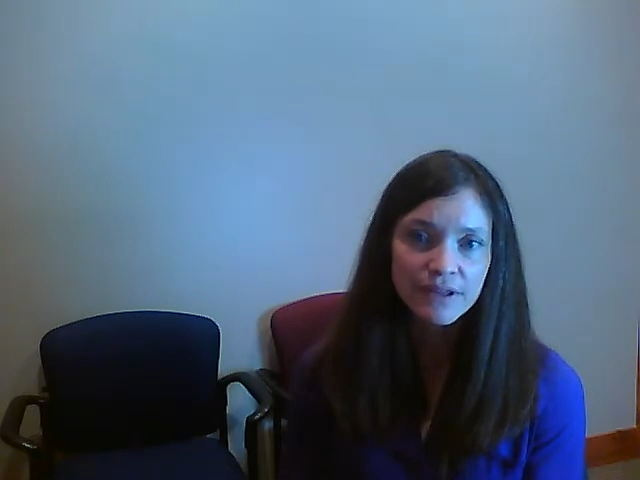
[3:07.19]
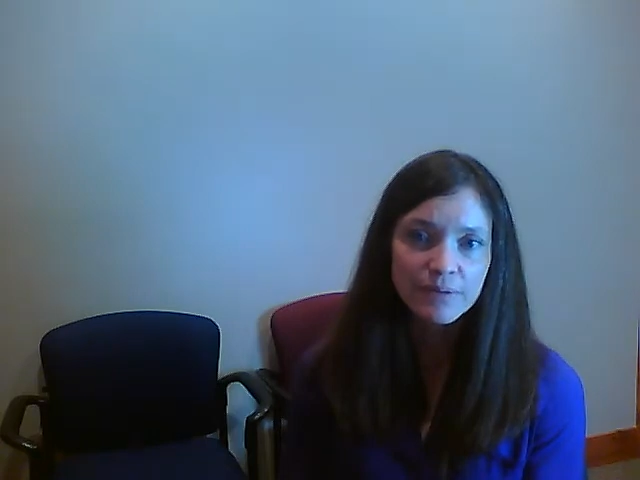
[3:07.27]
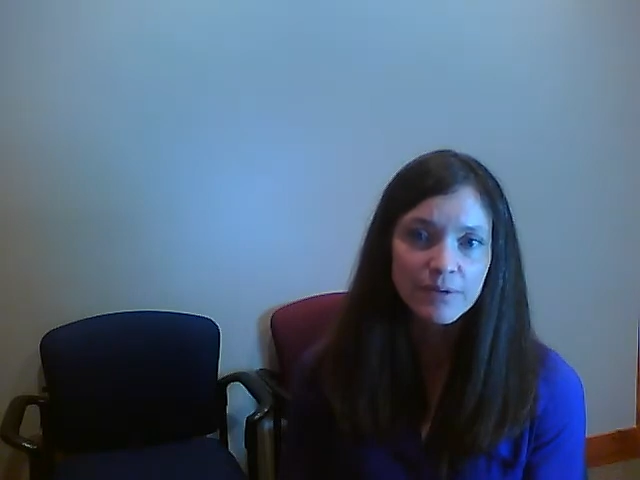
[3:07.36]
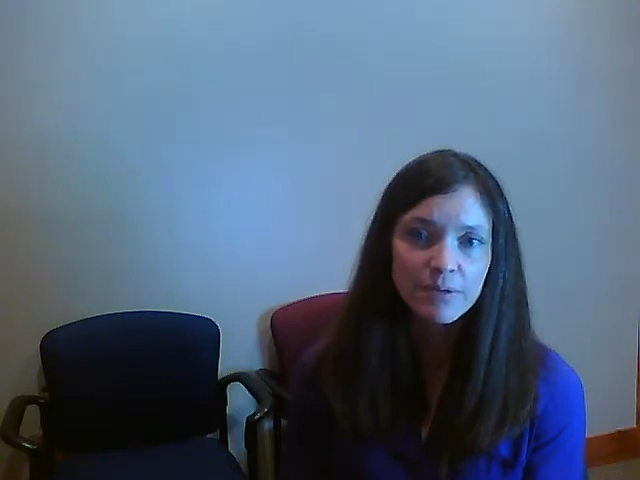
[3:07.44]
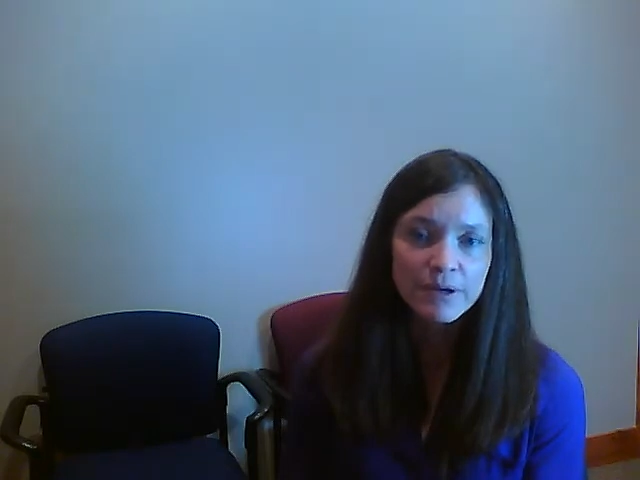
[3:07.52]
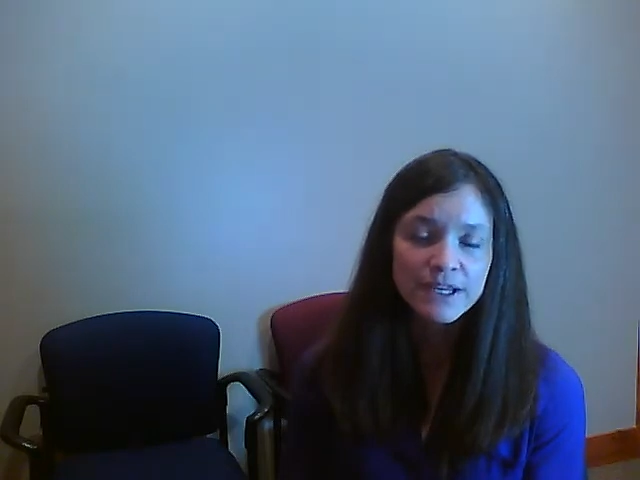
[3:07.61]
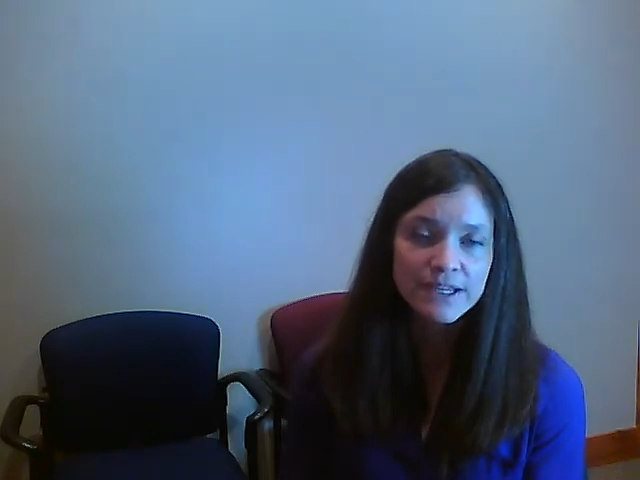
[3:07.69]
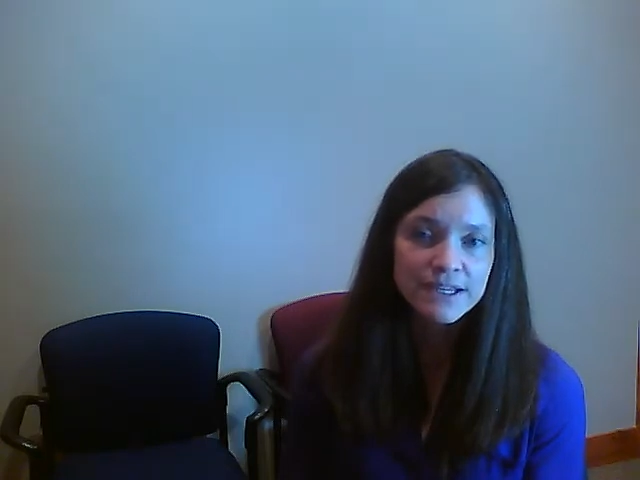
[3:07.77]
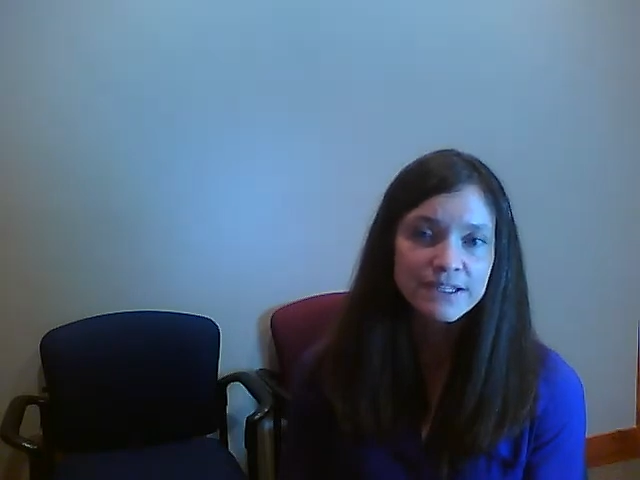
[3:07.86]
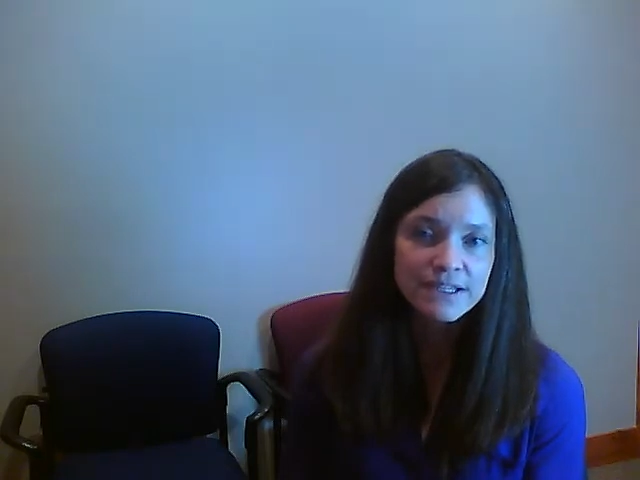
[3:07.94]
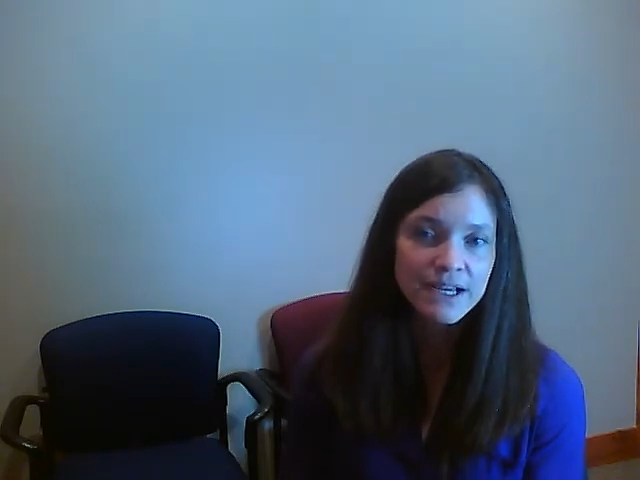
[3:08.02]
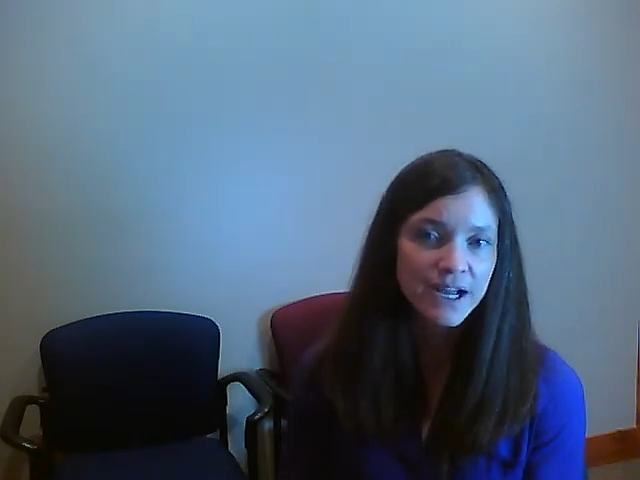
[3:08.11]
People get
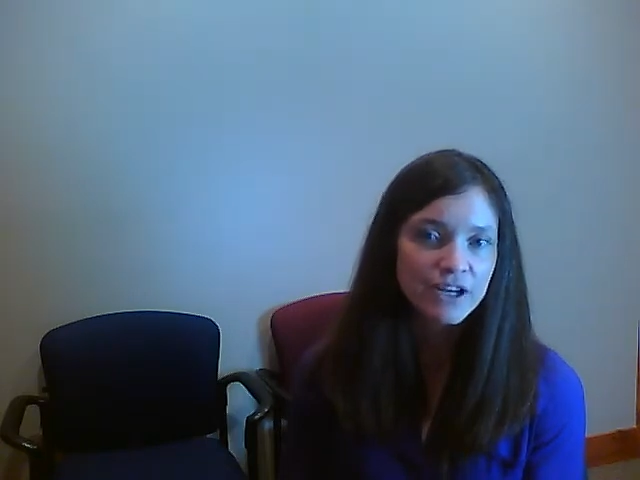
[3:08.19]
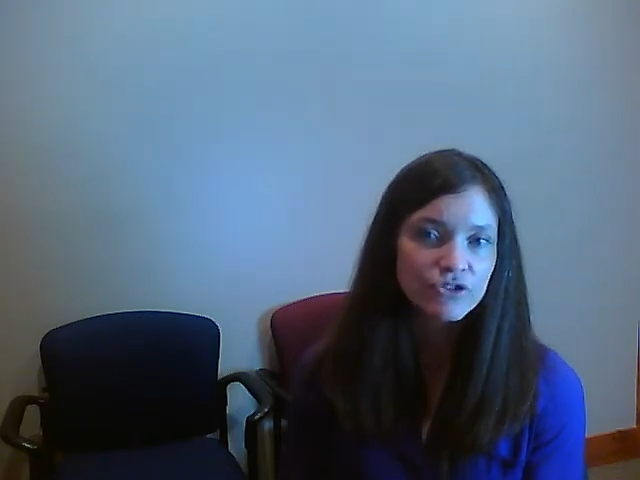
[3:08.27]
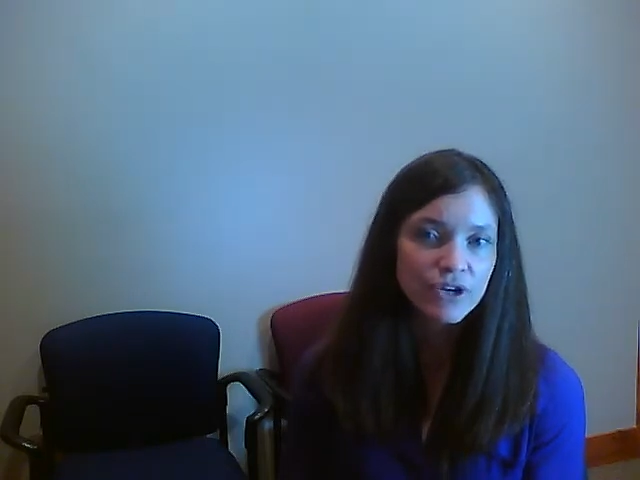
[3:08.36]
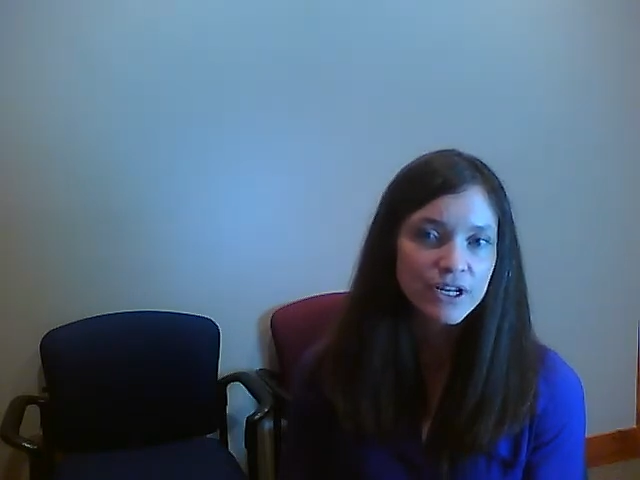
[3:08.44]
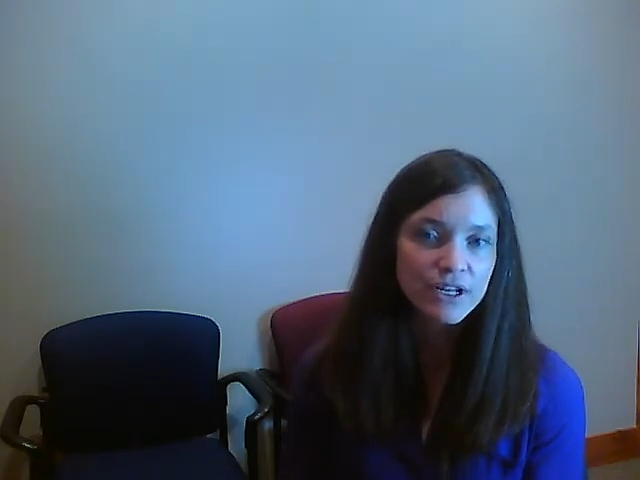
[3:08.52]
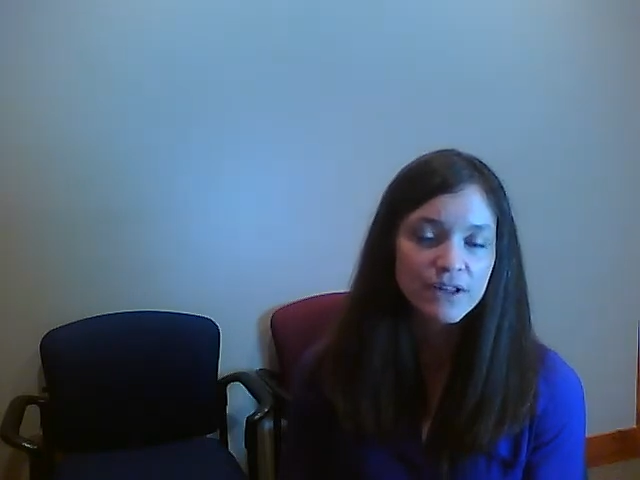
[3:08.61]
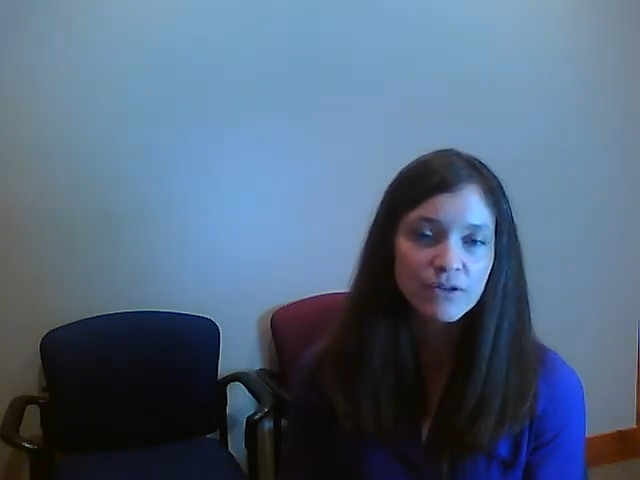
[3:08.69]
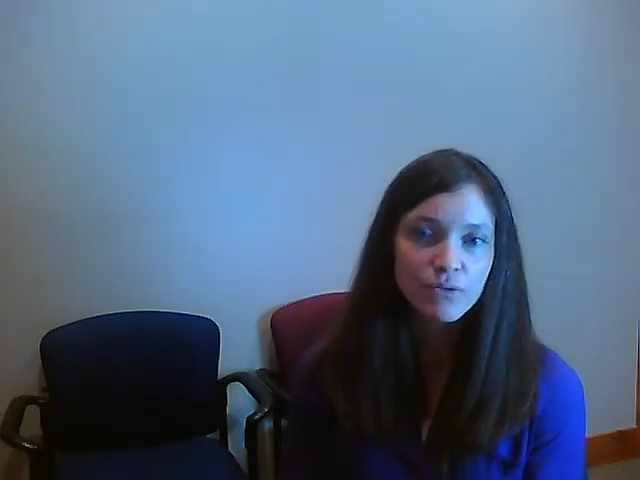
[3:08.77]
dehydrated in the